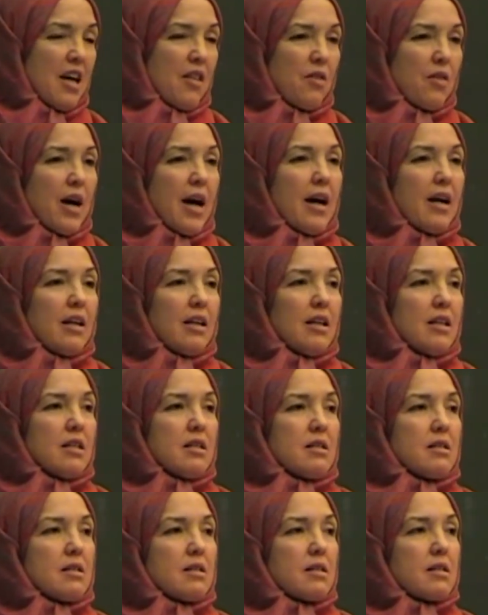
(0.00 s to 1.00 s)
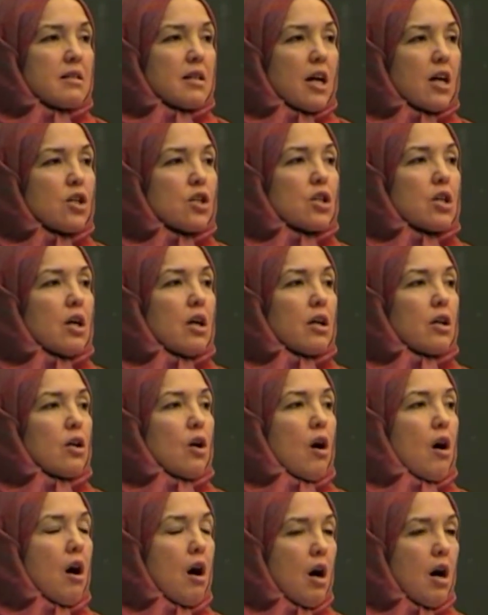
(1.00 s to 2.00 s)
That is such a
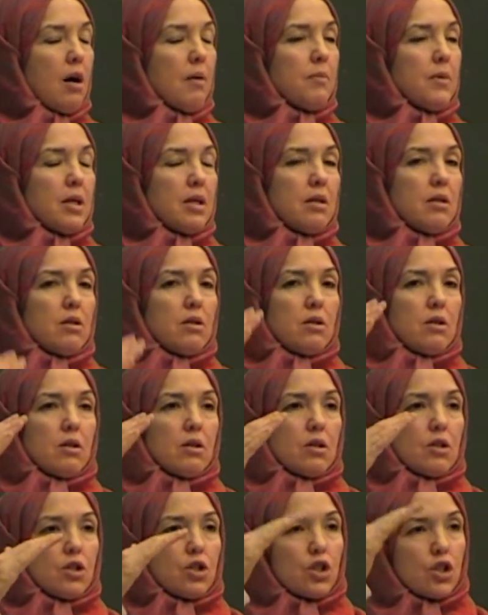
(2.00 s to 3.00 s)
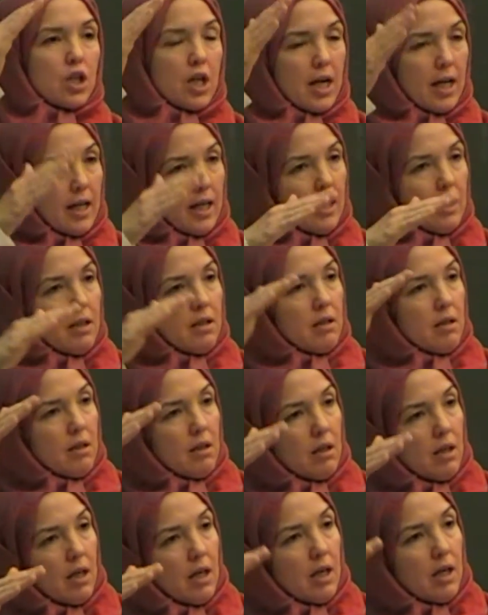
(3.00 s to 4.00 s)
common chain
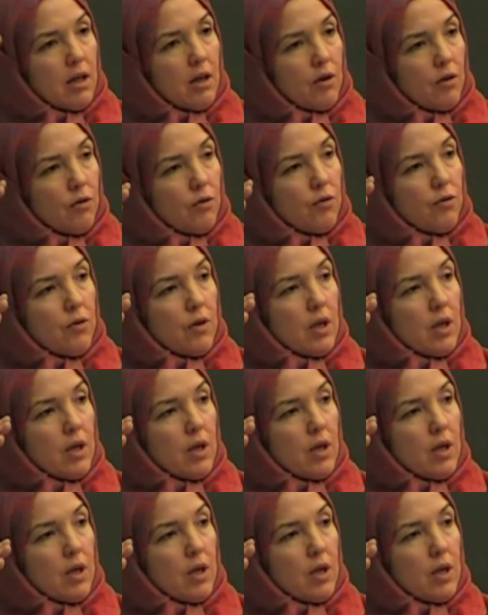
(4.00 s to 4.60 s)
of